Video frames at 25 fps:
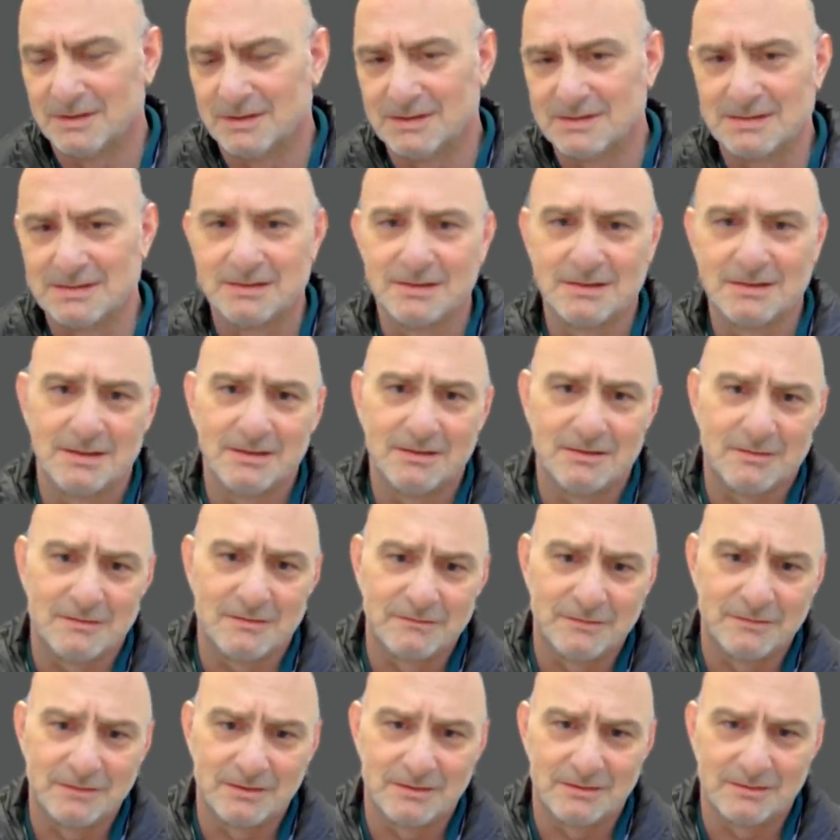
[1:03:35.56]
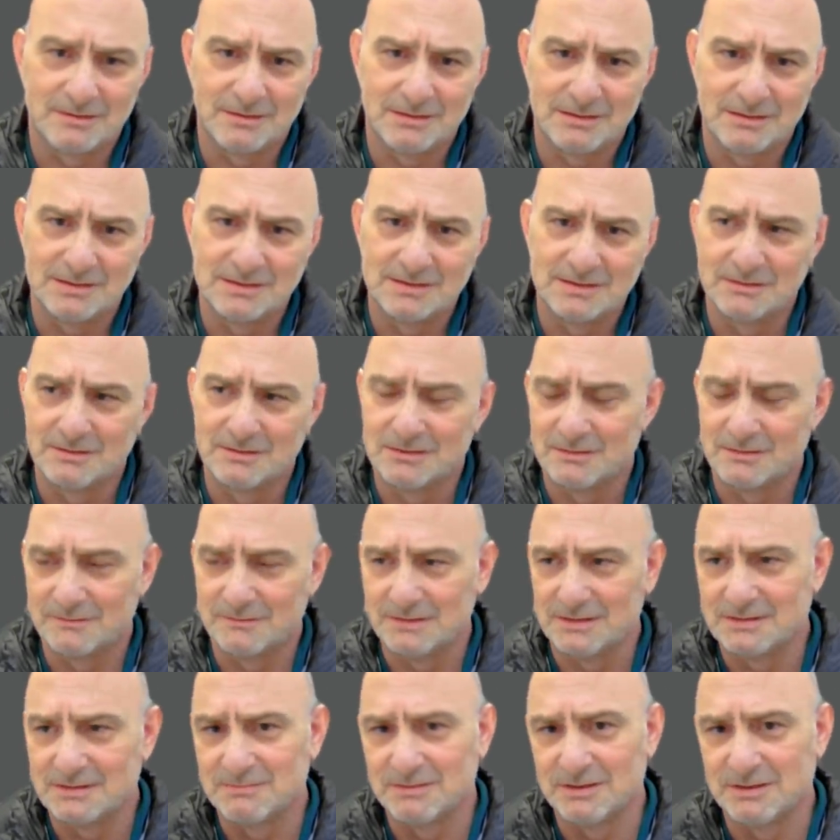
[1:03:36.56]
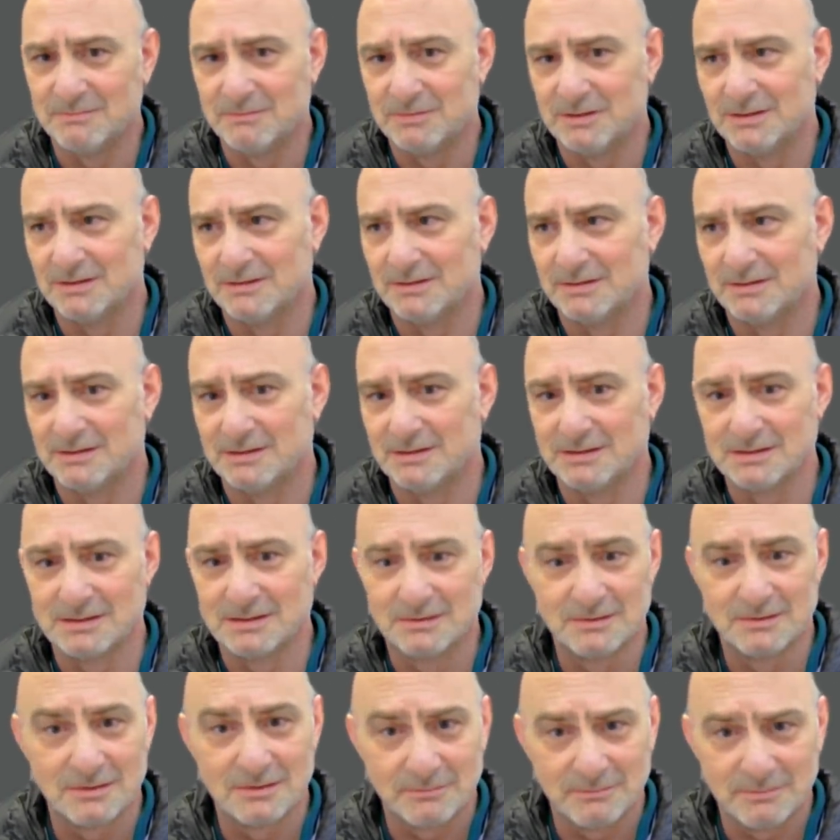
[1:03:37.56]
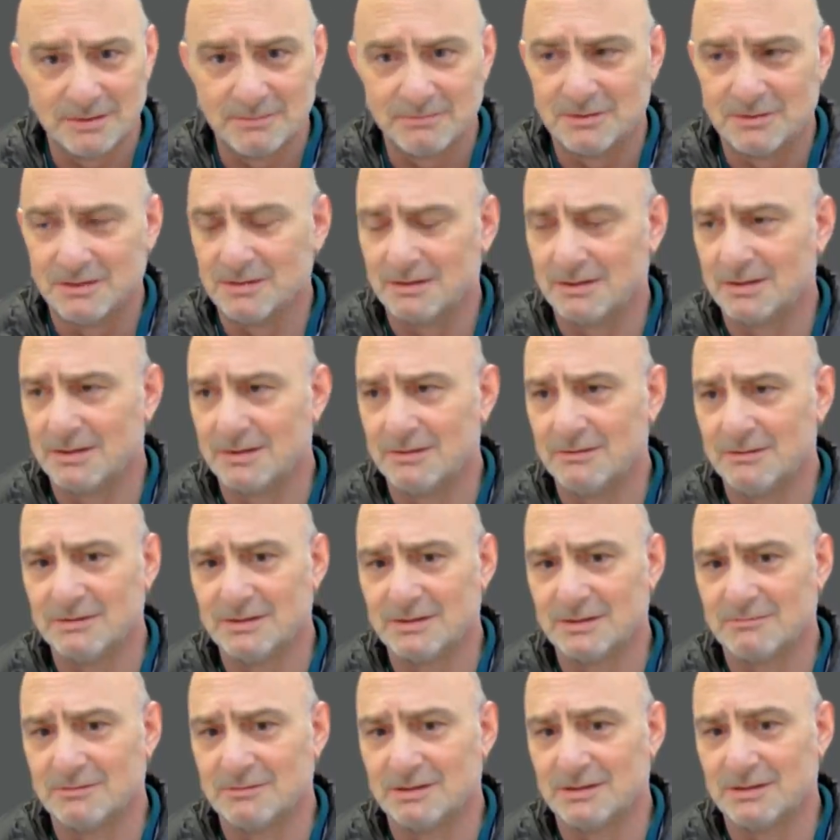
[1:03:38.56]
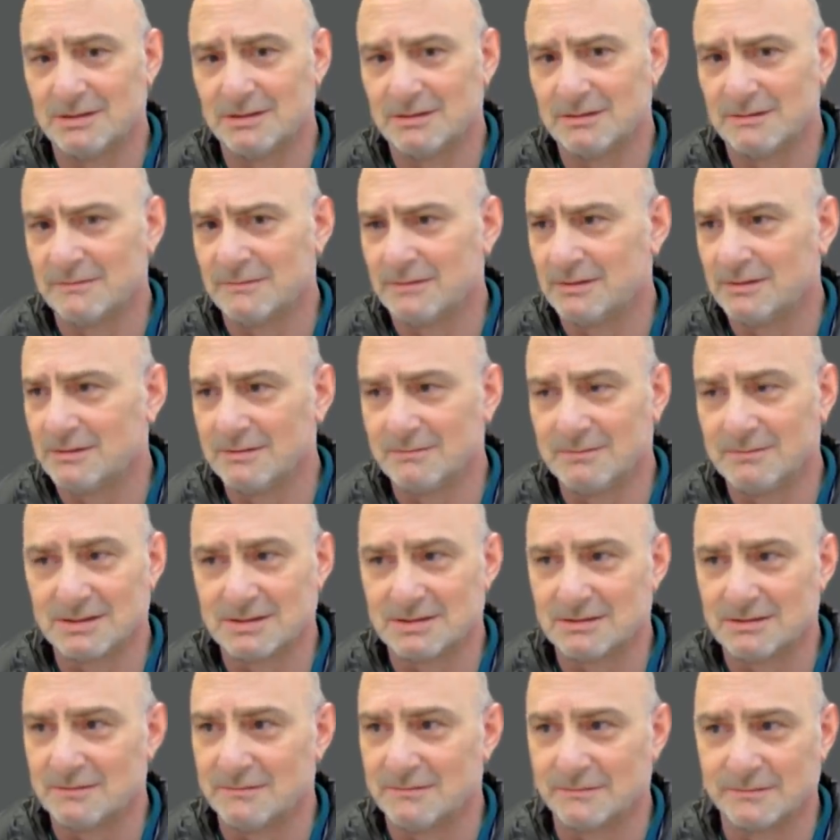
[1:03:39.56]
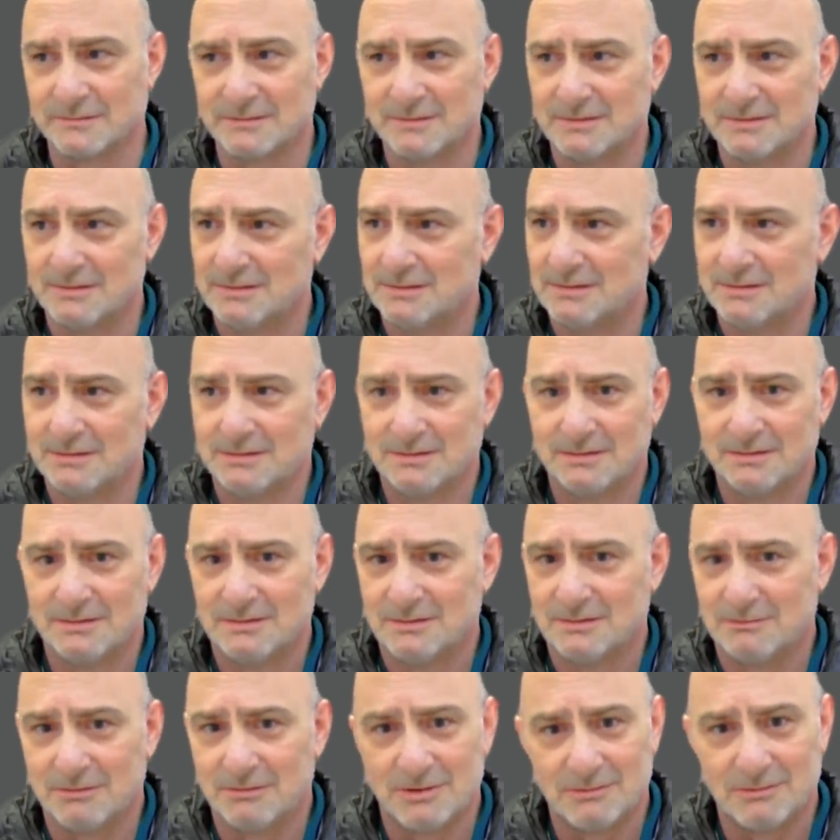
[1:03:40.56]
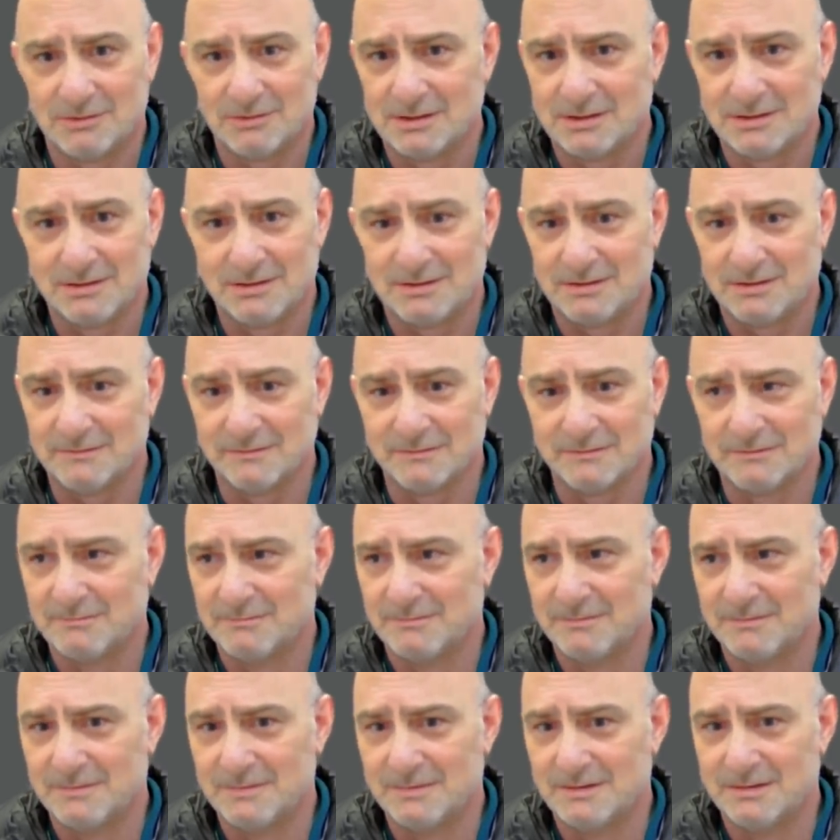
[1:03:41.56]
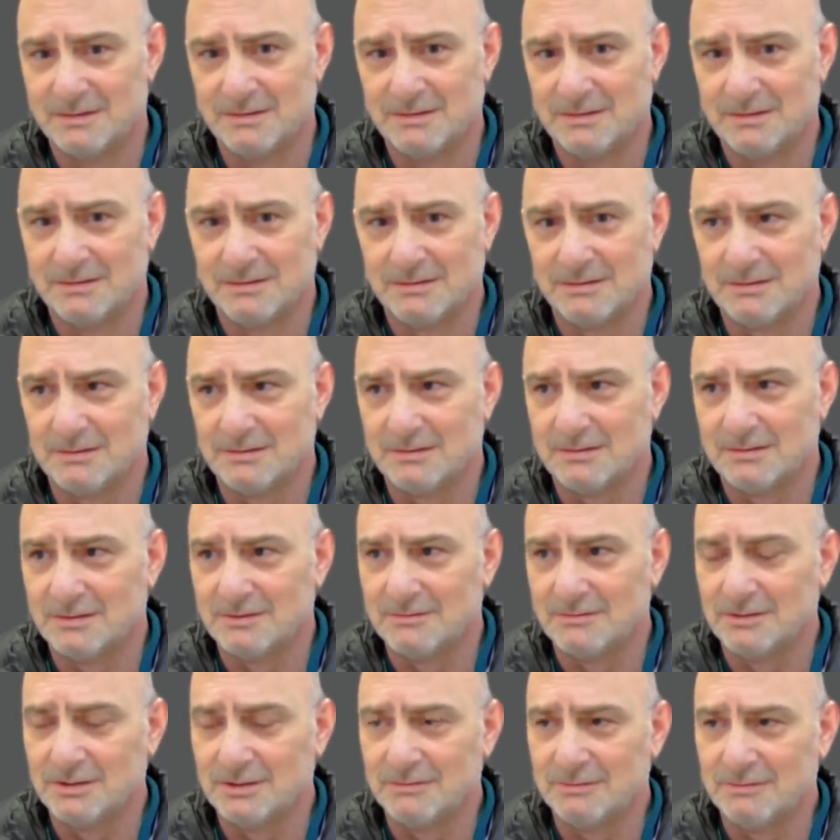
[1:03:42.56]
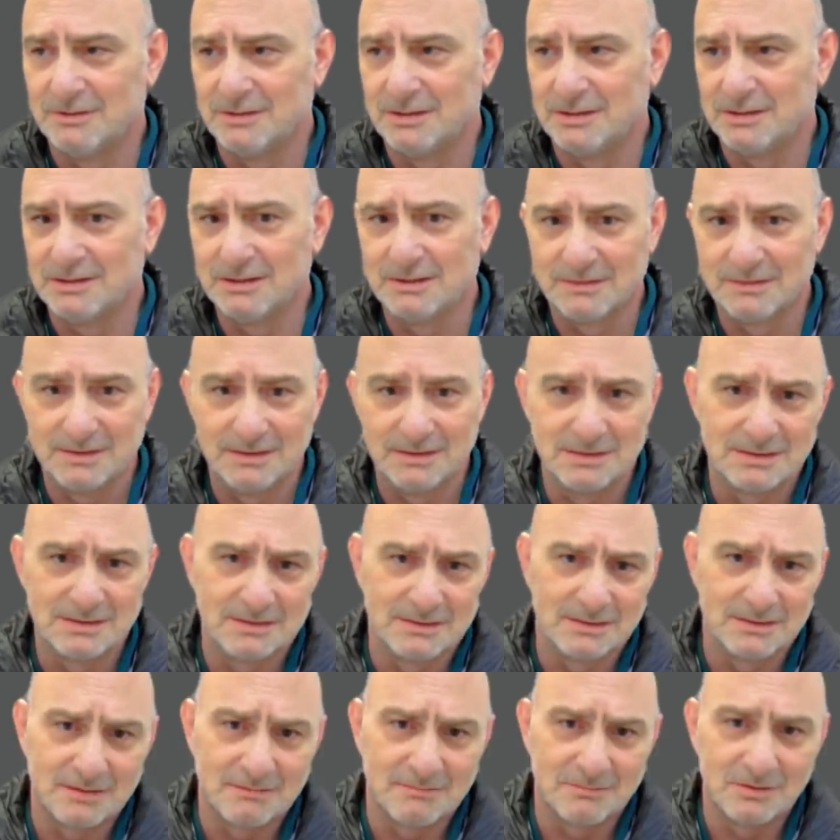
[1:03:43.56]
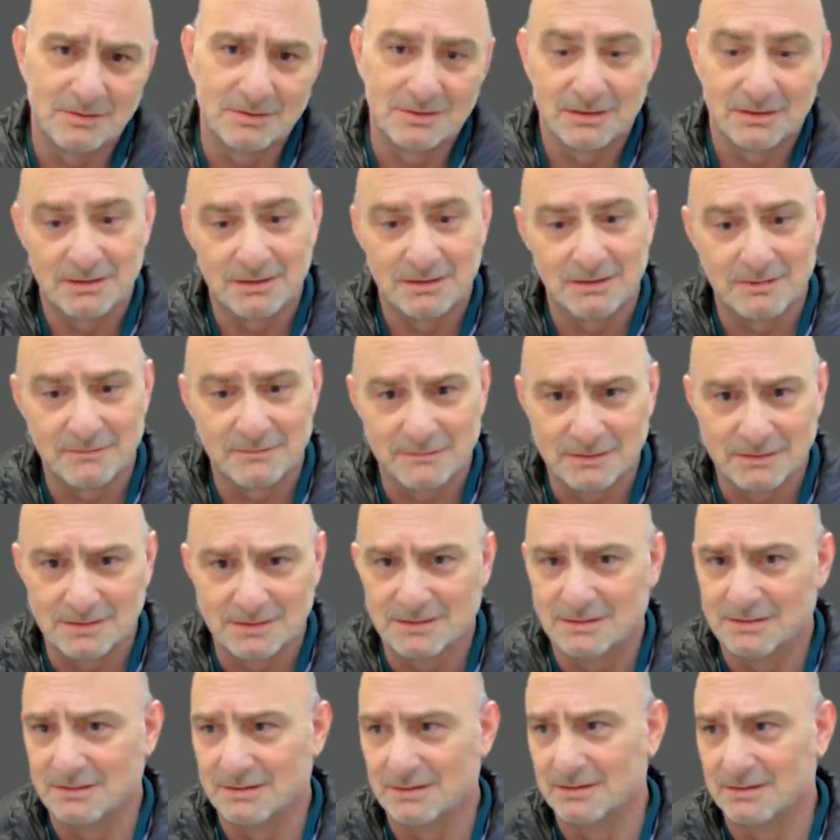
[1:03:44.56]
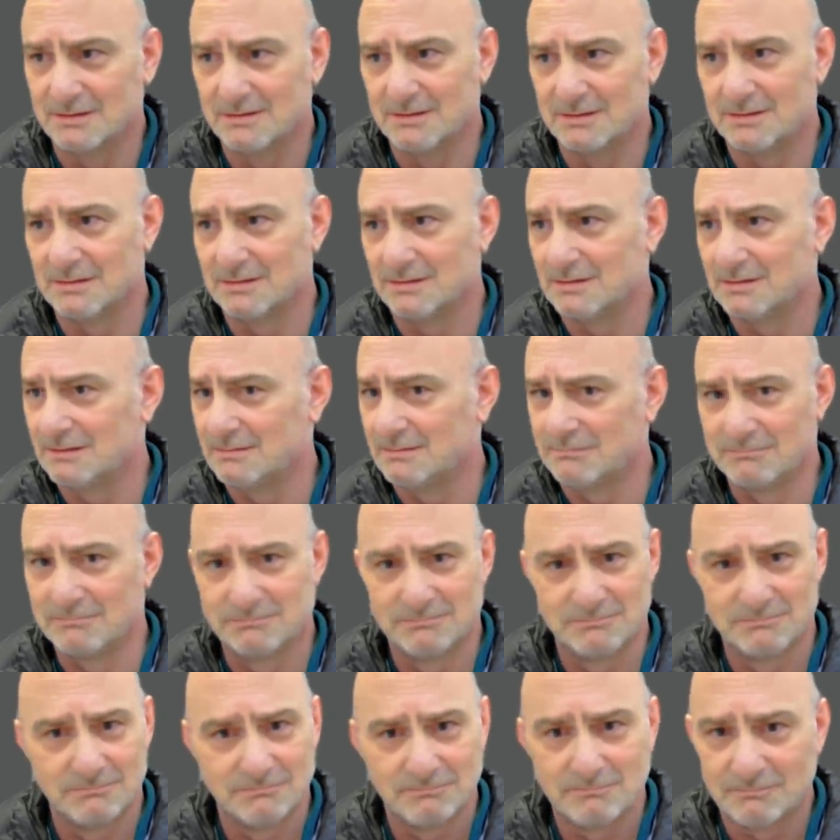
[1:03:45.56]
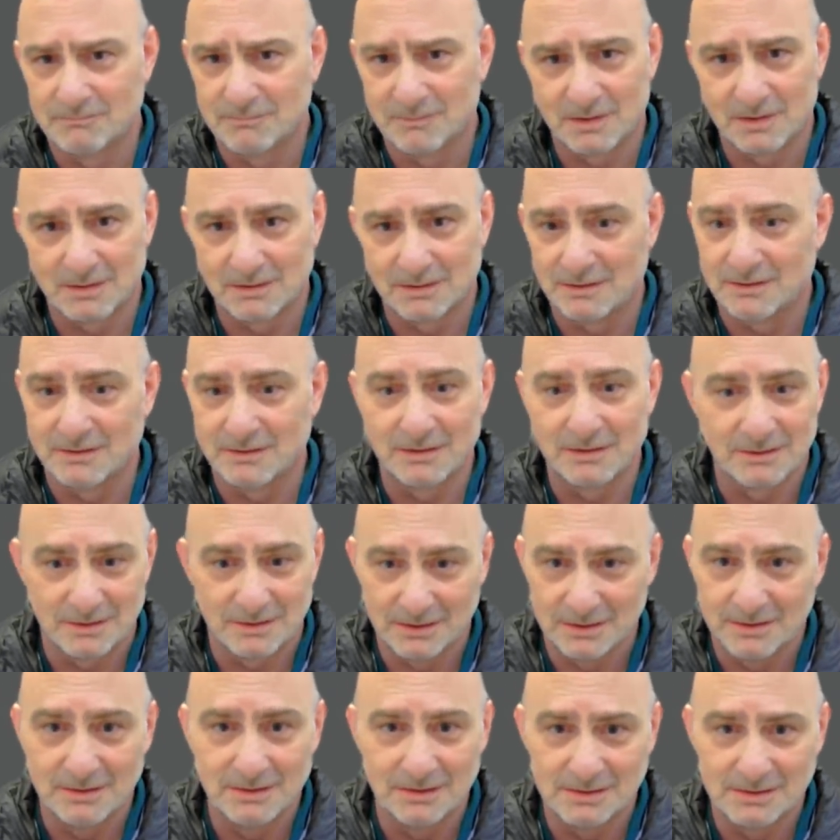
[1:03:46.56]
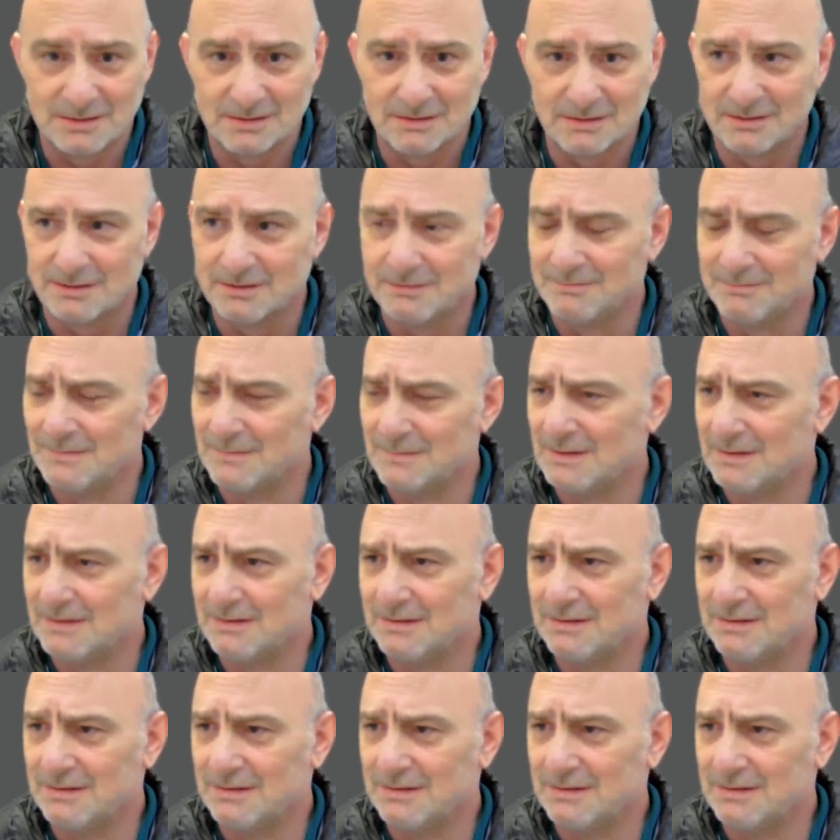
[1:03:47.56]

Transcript: I sit here often and I listen to these people, and I listen to people like you as well, and I think to myself, wow, what a life. You know, we read the history books. I love history. I like reading history.